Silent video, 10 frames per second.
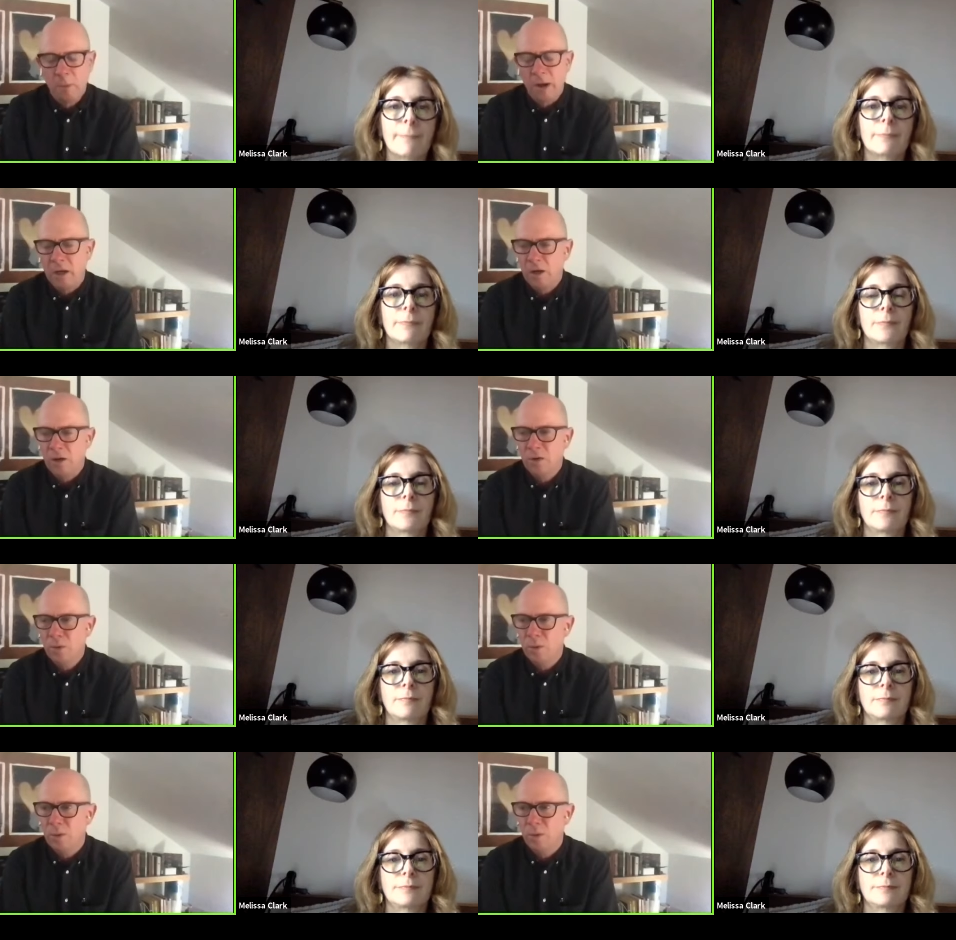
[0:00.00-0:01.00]
Speaker 1: but
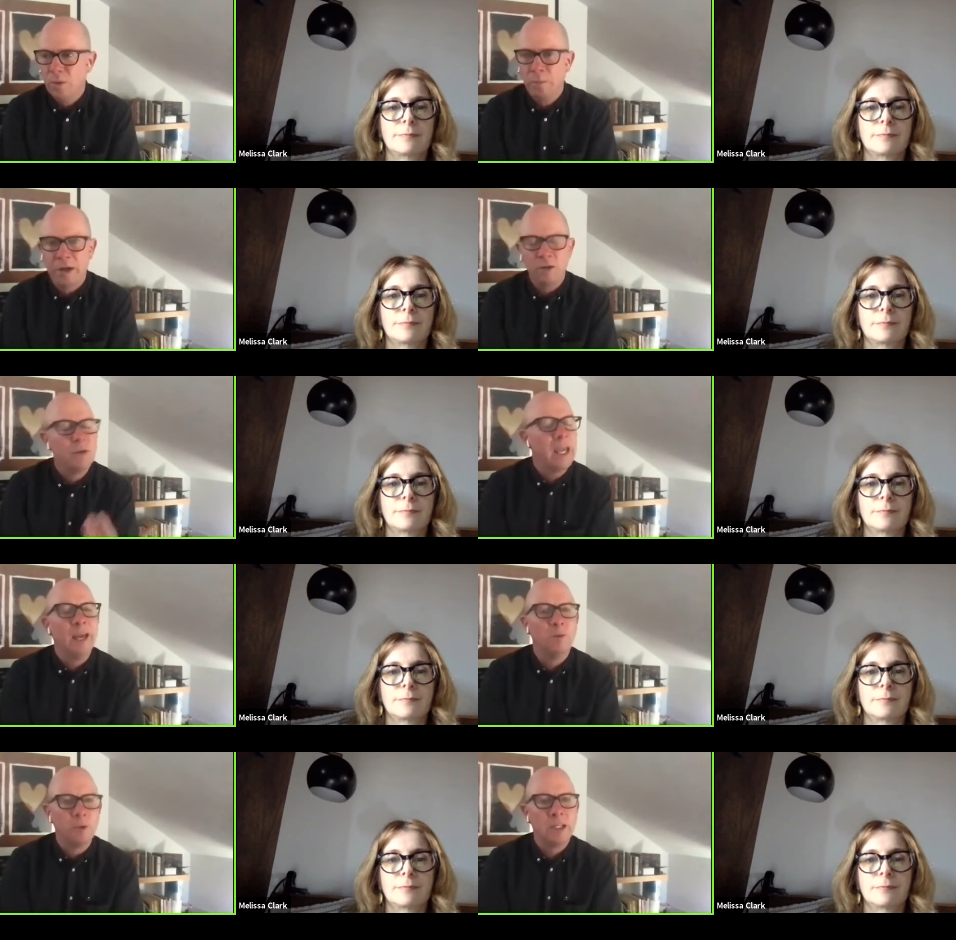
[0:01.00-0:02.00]
who but who
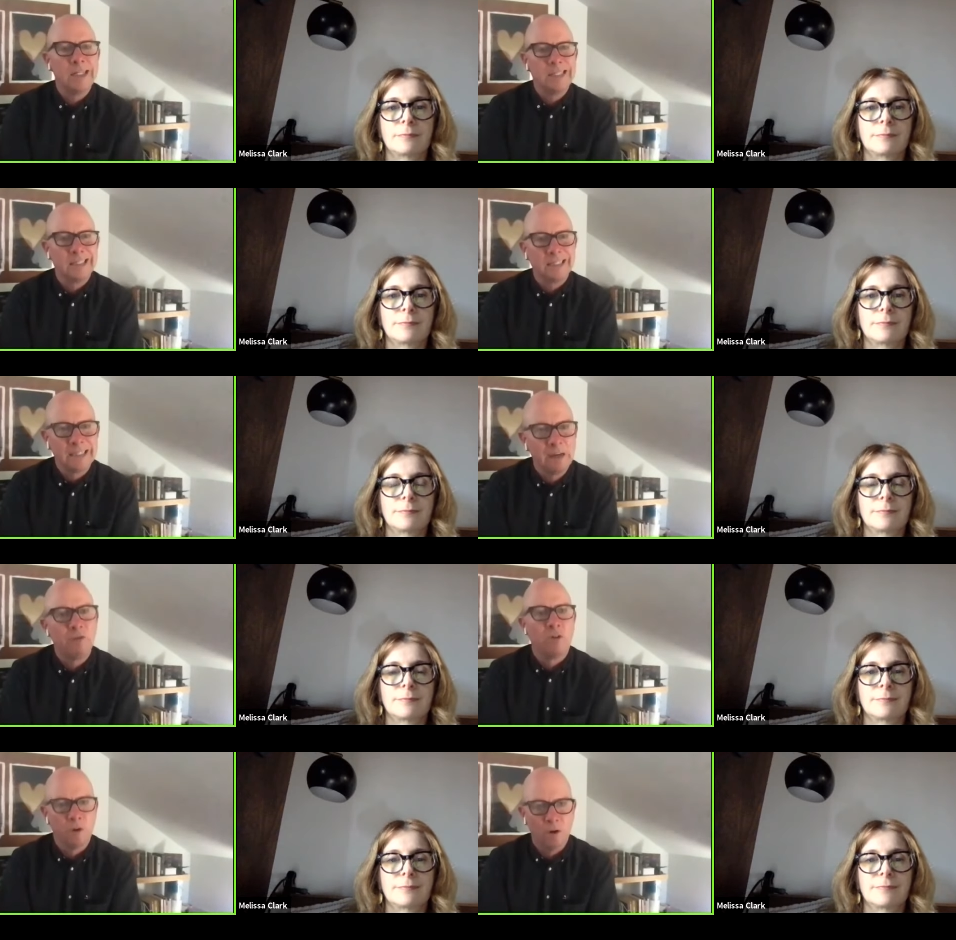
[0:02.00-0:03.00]
can't really
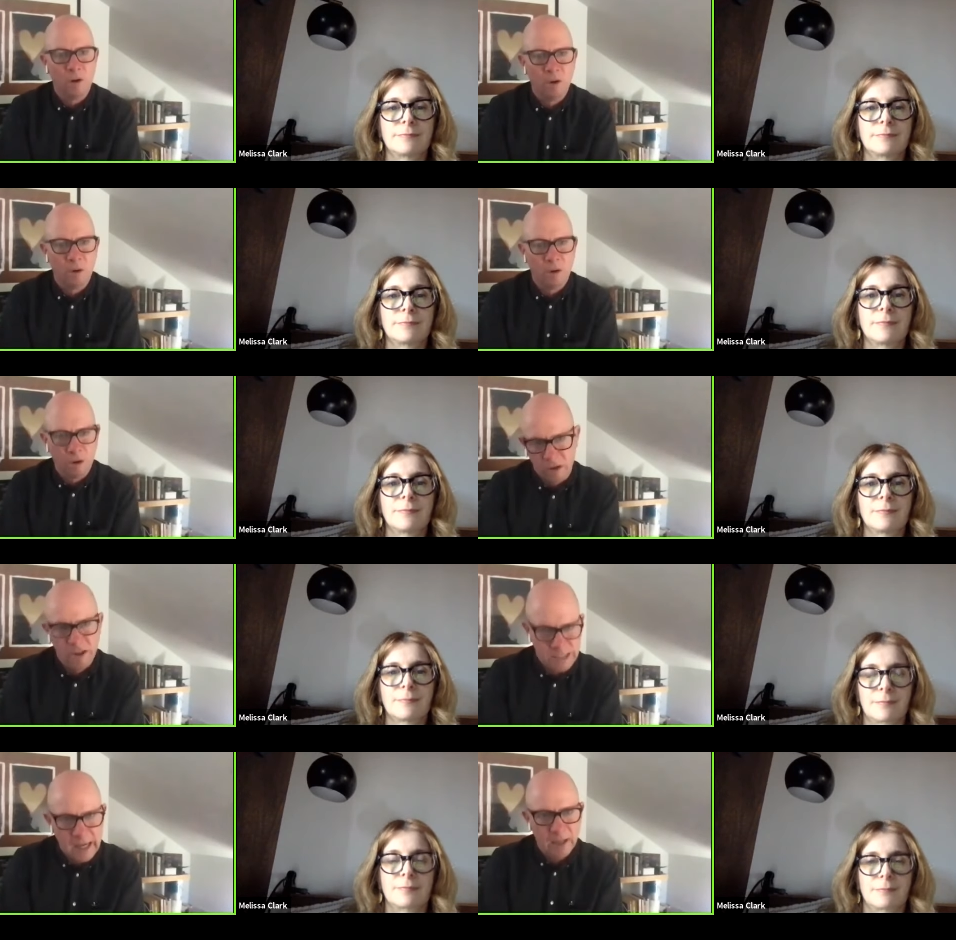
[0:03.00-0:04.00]
deliver on
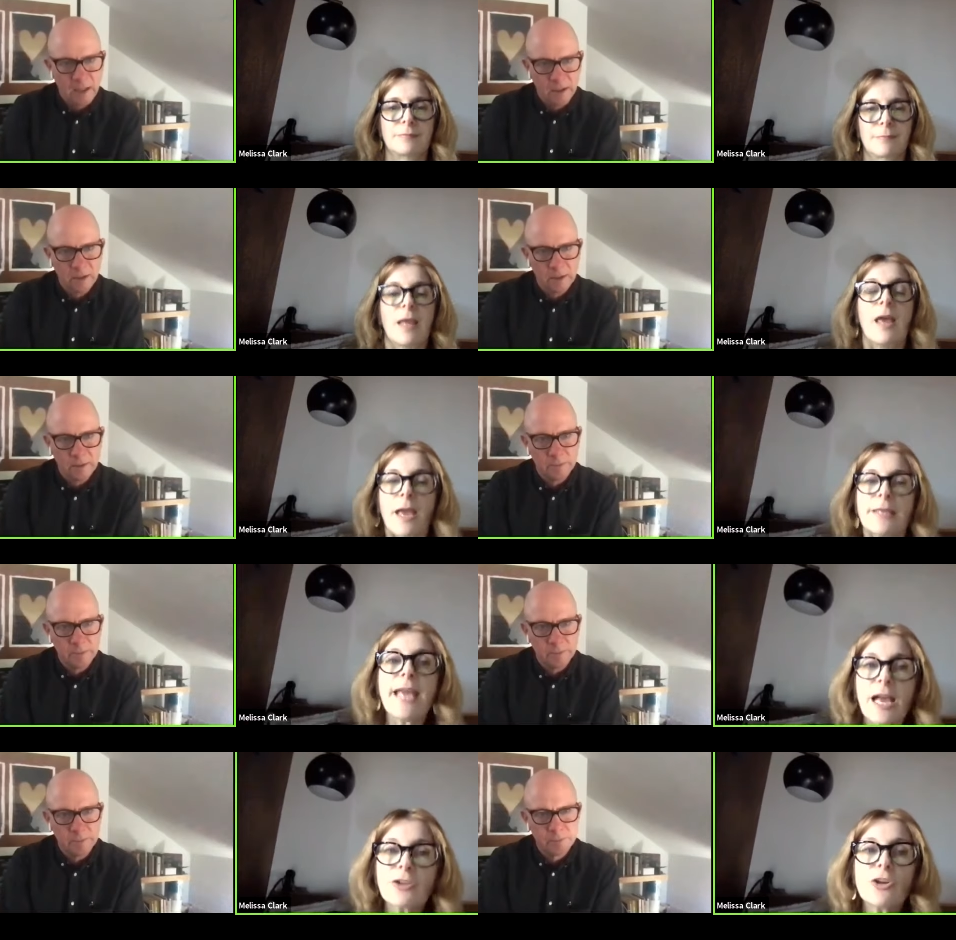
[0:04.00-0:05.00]
a salad.
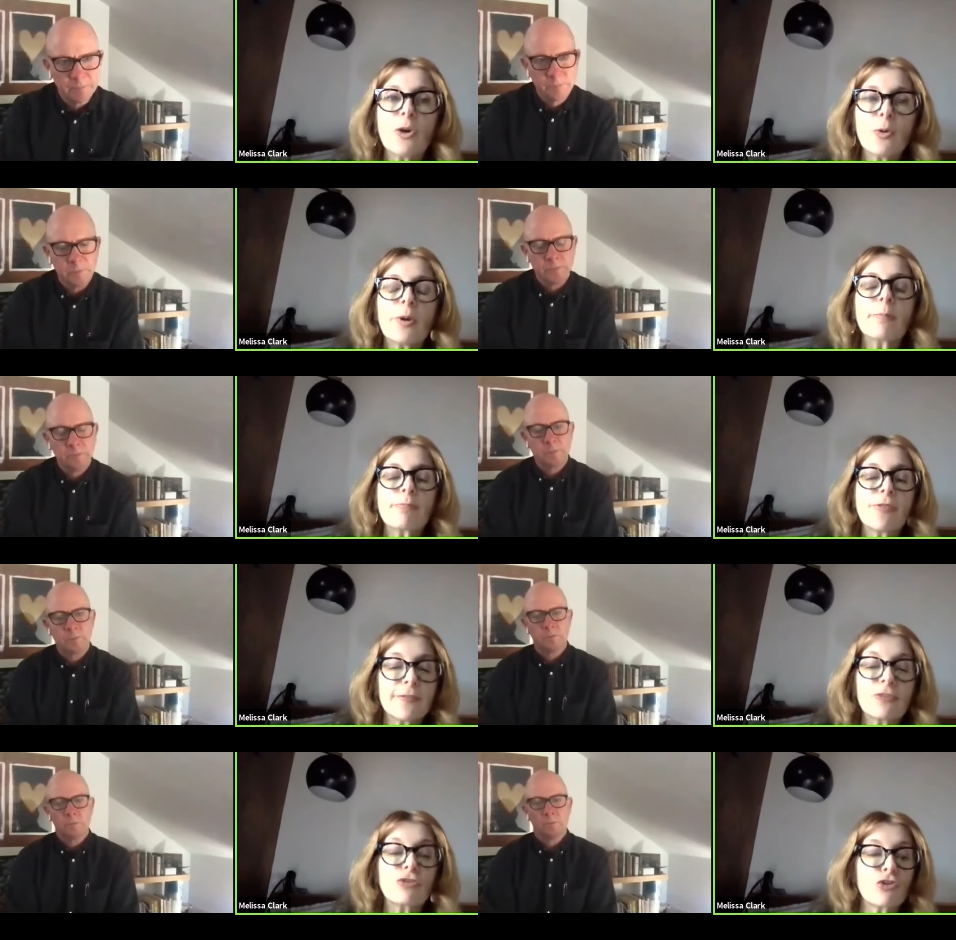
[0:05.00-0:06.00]
Speaker 2: Yeah, you know,
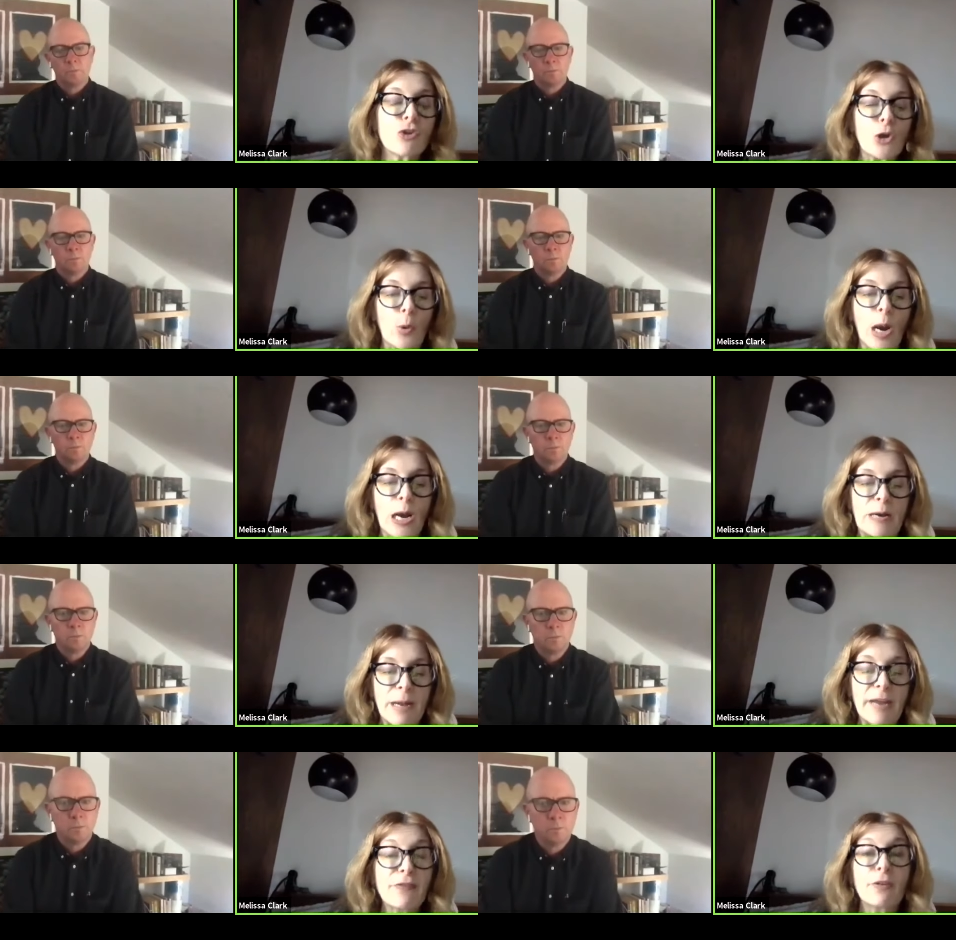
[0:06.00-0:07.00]
this is true. Um,
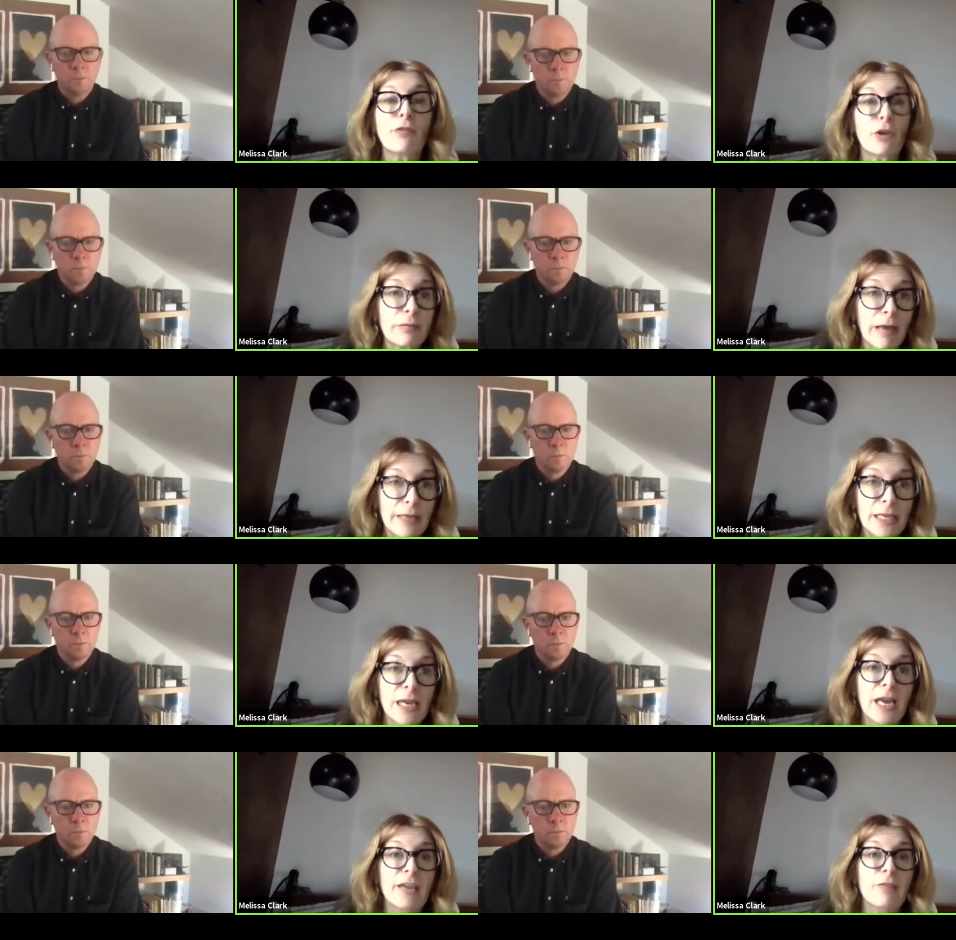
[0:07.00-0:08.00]
I feel very lucky.
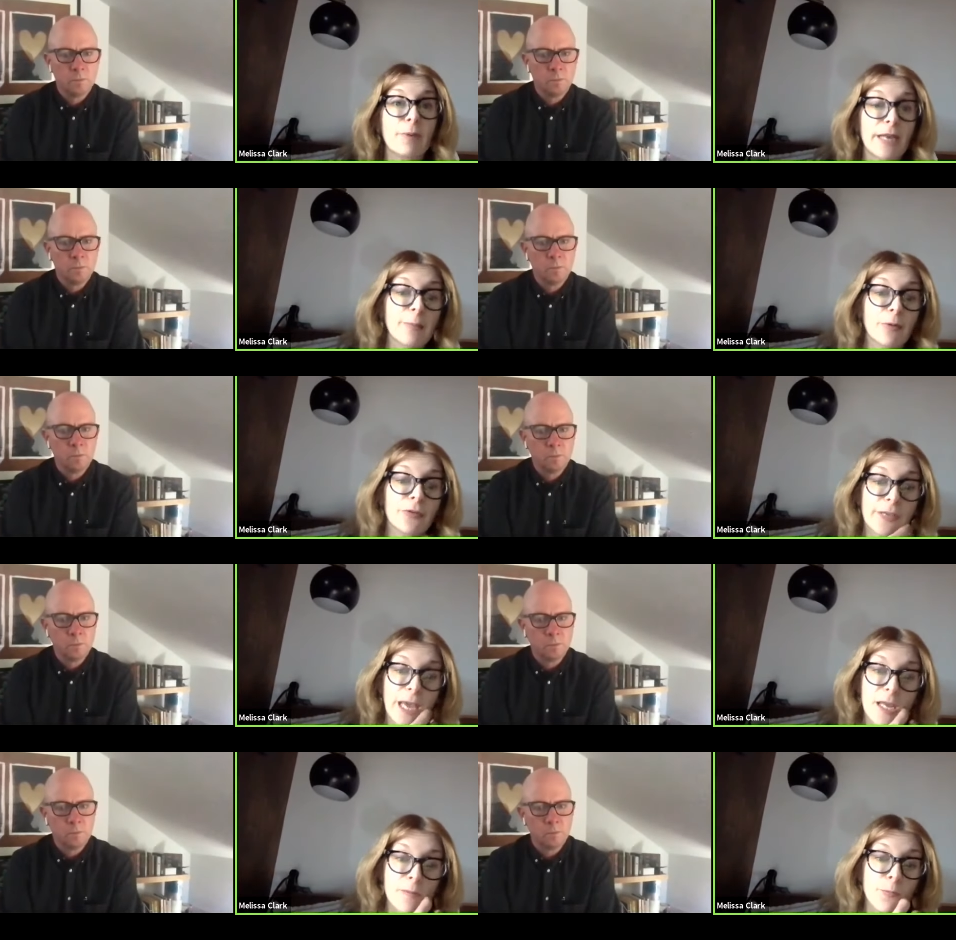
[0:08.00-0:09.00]
I have been able to
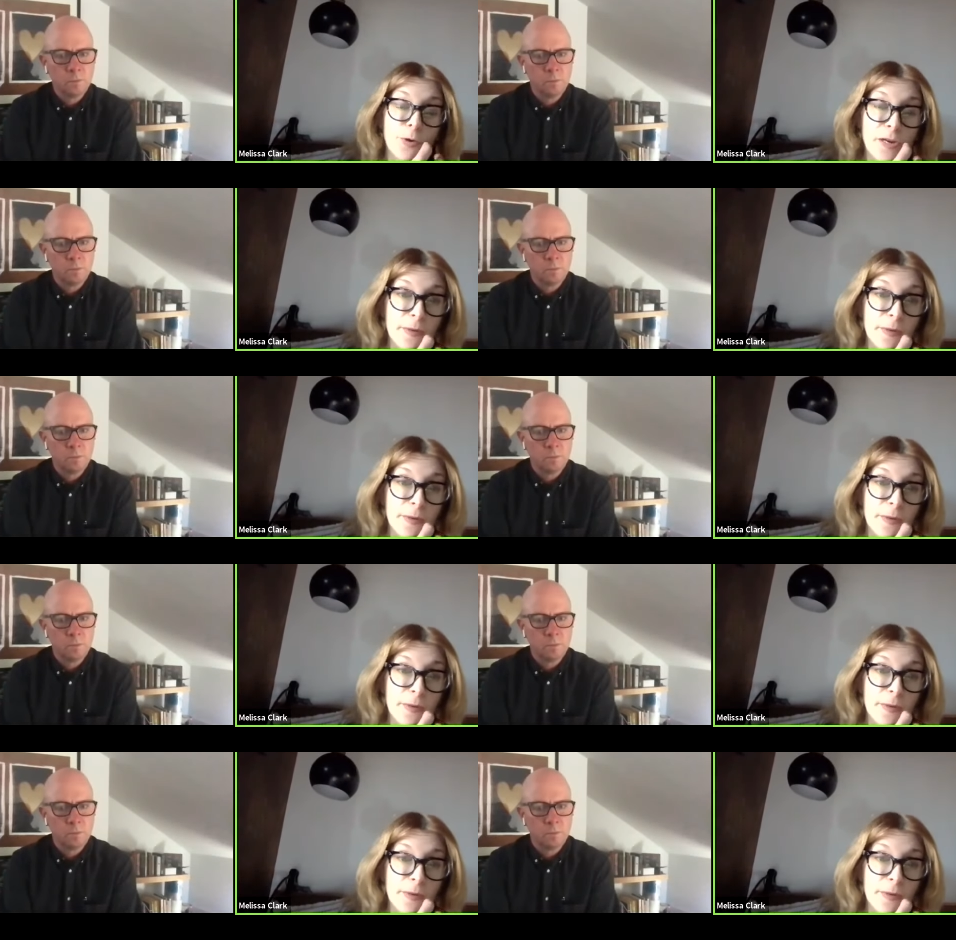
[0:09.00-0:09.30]
get pretty